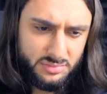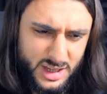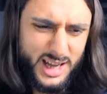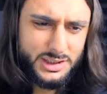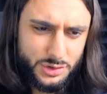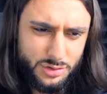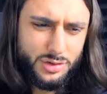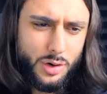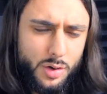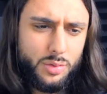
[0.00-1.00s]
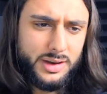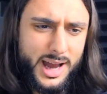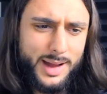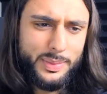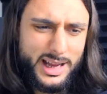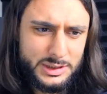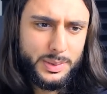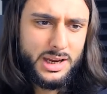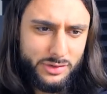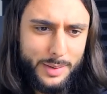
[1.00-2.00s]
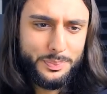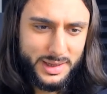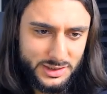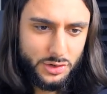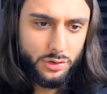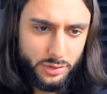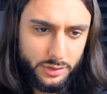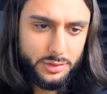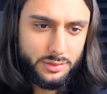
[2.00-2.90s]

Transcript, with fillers: That's good. Oh, damn, that speed ramping's good.